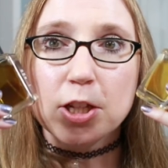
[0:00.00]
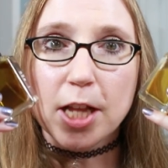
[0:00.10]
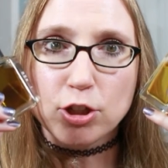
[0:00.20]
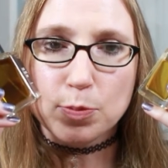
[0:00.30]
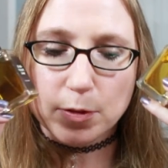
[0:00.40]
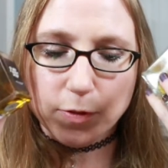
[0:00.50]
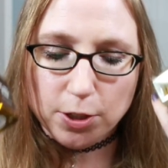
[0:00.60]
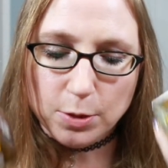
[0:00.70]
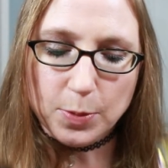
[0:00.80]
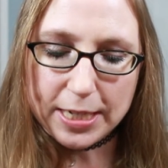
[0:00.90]
Lush
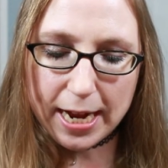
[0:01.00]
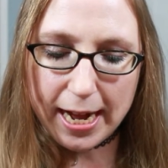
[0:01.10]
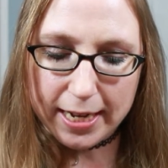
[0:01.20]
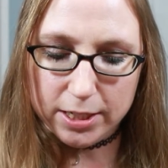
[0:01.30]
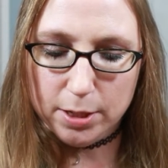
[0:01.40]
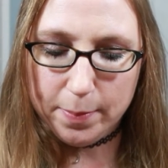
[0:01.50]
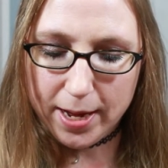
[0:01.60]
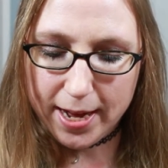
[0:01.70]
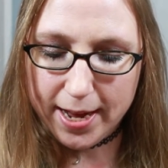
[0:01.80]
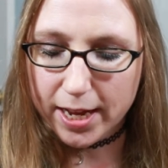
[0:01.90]
perfumes to add to
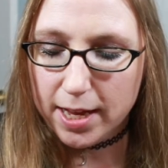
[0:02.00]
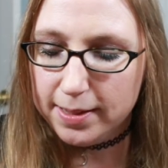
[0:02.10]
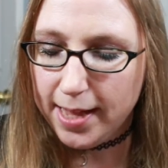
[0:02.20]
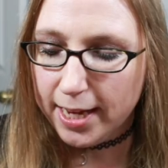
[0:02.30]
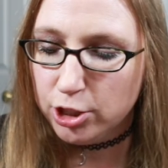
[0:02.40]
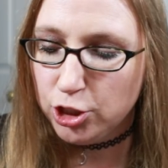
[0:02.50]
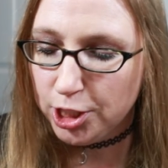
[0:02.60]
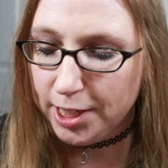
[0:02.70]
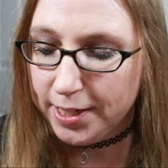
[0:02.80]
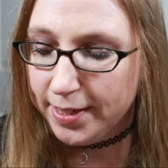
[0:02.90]
my
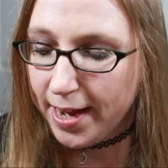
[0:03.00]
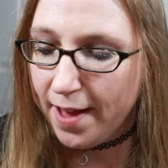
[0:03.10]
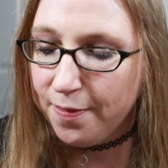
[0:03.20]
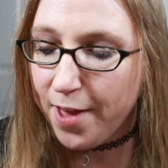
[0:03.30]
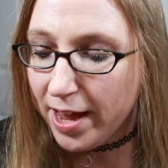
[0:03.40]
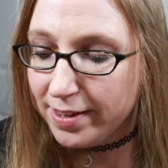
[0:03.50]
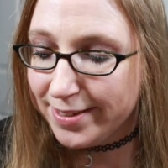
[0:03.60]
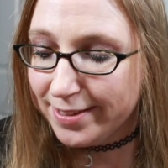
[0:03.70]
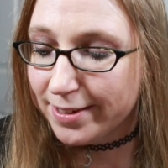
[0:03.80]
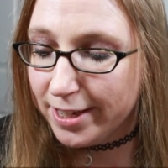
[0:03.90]
collection, and that
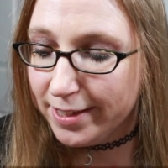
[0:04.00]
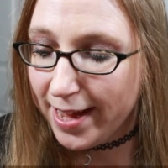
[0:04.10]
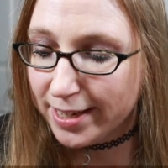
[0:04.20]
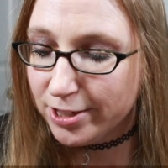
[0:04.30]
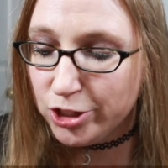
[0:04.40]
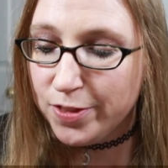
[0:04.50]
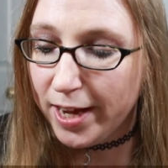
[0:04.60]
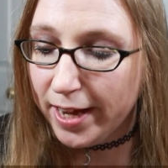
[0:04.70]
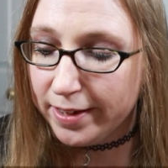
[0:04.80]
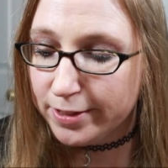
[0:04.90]
is a collection
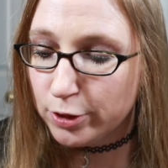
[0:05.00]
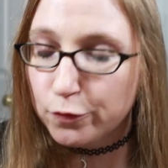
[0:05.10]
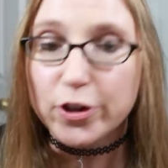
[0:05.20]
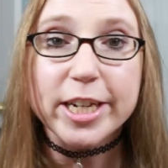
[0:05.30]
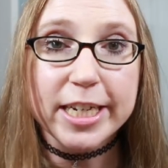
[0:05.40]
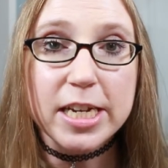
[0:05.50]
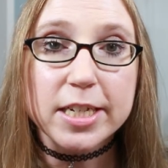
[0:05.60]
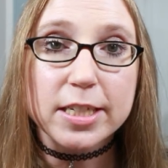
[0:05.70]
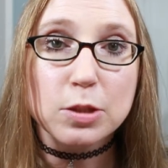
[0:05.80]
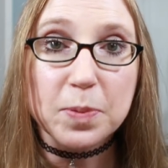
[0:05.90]
that is freaking
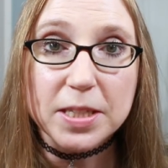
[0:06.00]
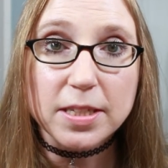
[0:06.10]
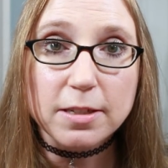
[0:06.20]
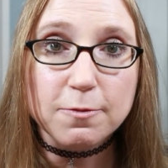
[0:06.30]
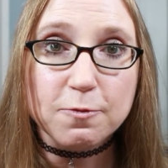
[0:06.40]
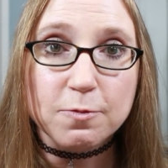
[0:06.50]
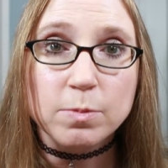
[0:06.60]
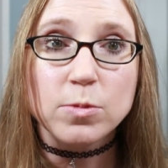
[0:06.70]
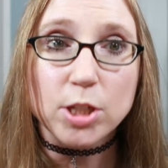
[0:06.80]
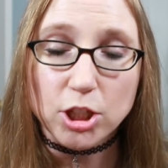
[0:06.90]
expensive
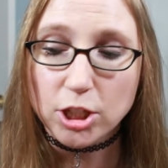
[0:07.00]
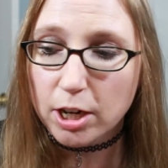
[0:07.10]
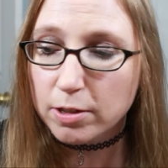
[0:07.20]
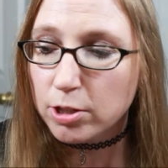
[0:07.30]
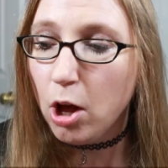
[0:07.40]
to start.